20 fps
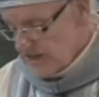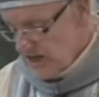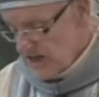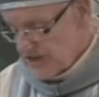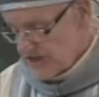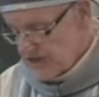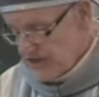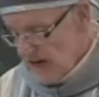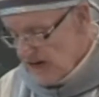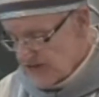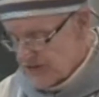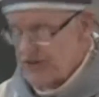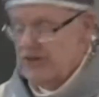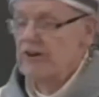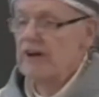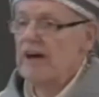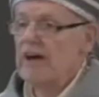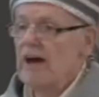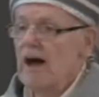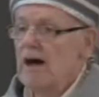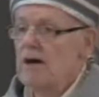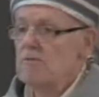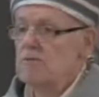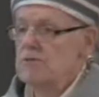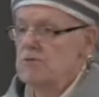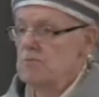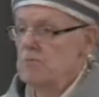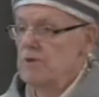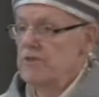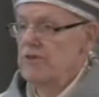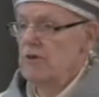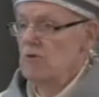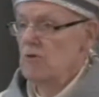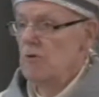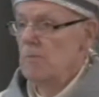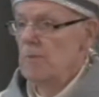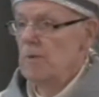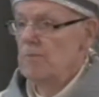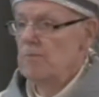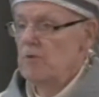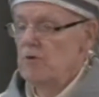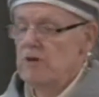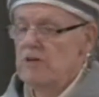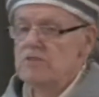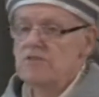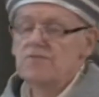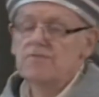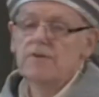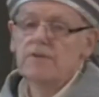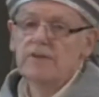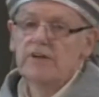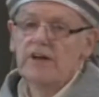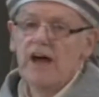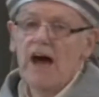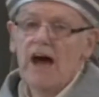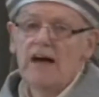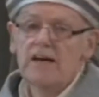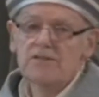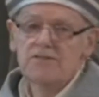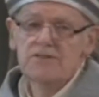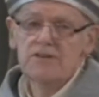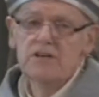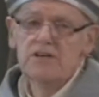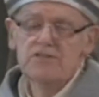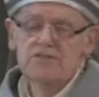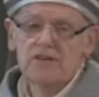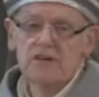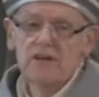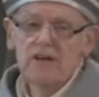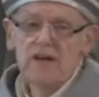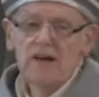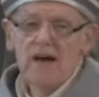just yesterday I was with a group of priests from the diocese,